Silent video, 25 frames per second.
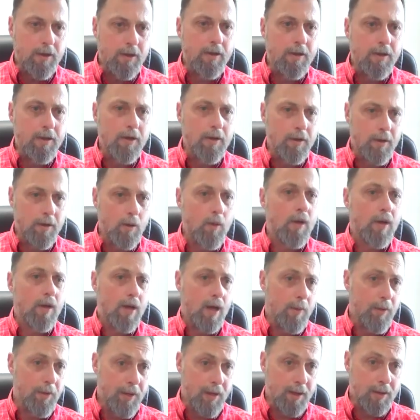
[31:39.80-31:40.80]
Well, a
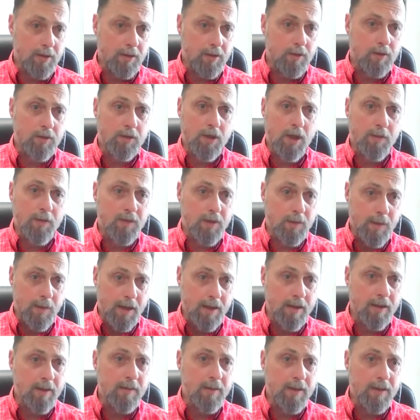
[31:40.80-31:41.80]
couple of things jump to
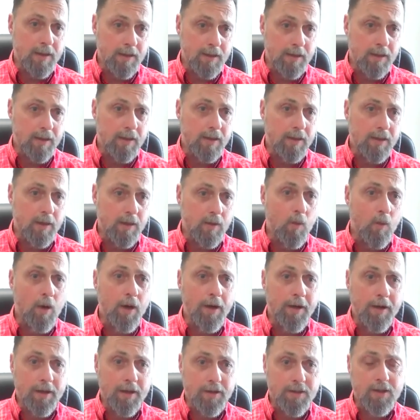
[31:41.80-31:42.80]
mind immediately. And
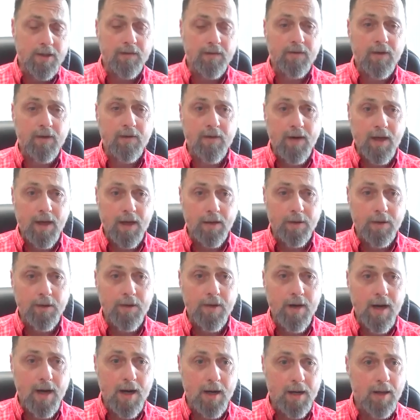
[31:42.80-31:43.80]
one is, if they've had their
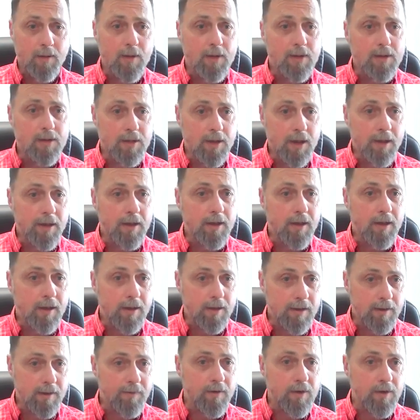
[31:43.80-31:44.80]
documents done in
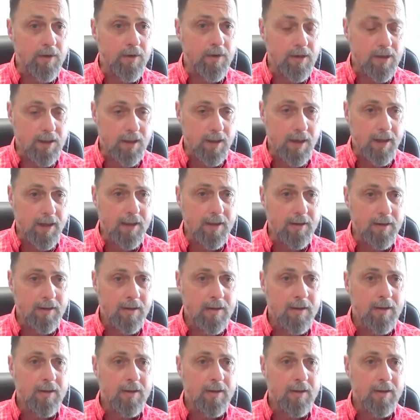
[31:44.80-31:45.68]
a different state.